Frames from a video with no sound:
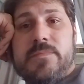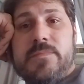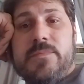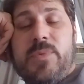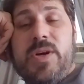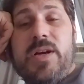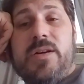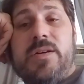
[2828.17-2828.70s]

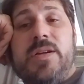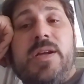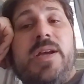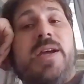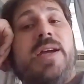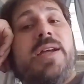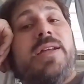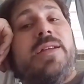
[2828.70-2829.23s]
Well,
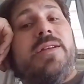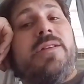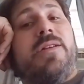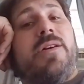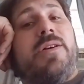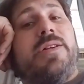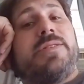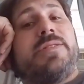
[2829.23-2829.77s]
you
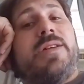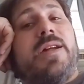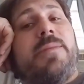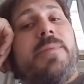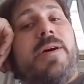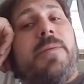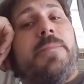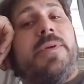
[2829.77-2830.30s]
know, it's not
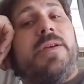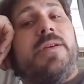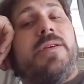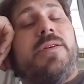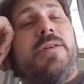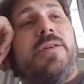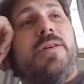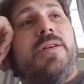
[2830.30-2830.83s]
about being
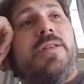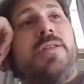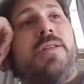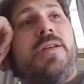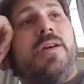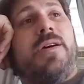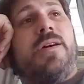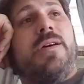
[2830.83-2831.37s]
good.
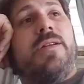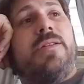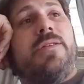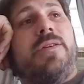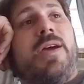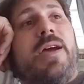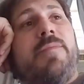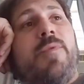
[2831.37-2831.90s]

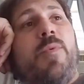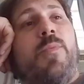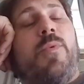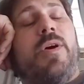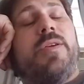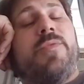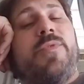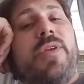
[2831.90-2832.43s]
You have a
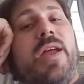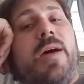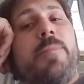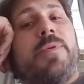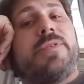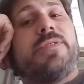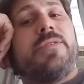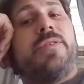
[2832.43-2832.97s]
wonderful
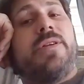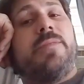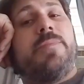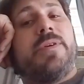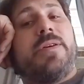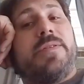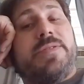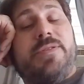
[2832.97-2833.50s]
opportunity
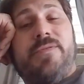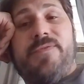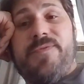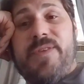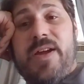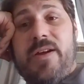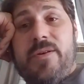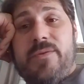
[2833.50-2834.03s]
because you
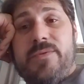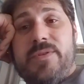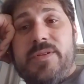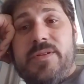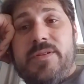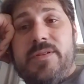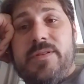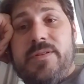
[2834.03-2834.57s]
found
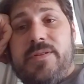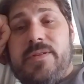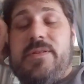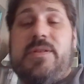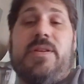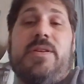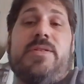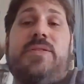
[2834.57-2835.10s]

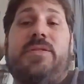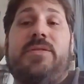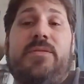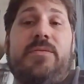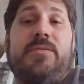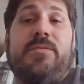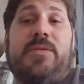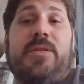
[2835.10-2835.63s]
this
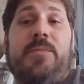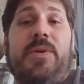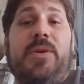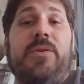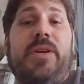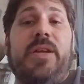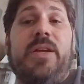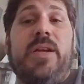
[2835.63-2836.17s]

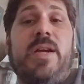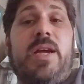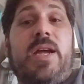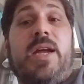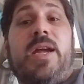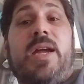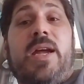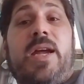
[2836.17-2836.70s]
community.
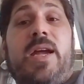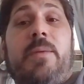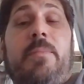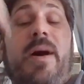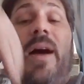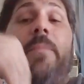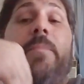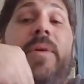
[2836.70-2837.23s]
And
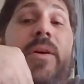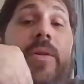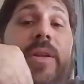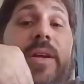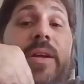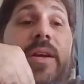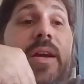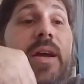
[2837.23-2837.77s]
my
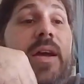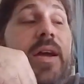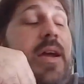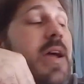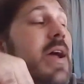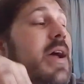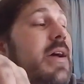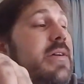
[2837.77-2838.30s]
building
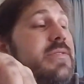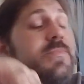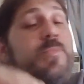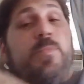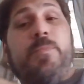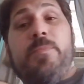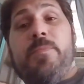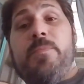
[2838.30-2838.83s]
has
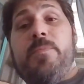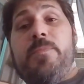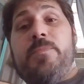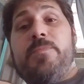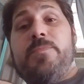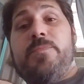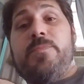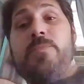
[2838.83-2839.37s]

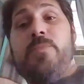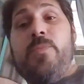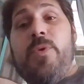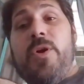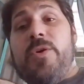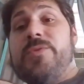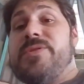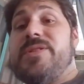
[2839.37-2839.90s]

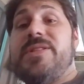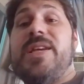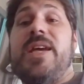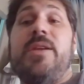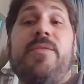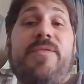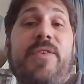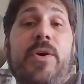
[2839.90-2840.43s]
rose
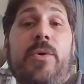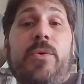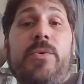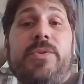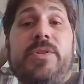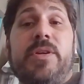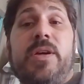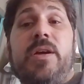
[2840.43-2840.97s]

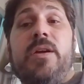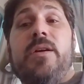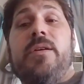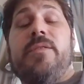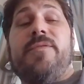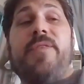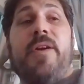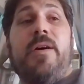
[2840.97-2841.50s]
tenfold
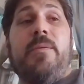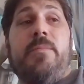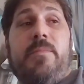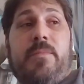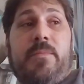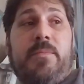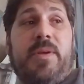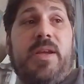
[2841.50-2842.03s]
from
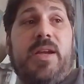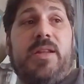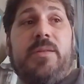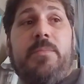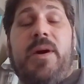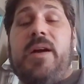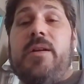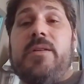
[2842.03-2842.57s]
being in the
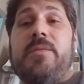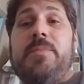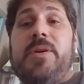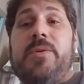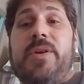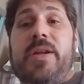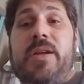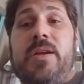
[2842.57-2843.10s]
model
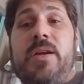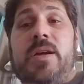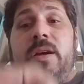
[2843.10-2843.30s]
community.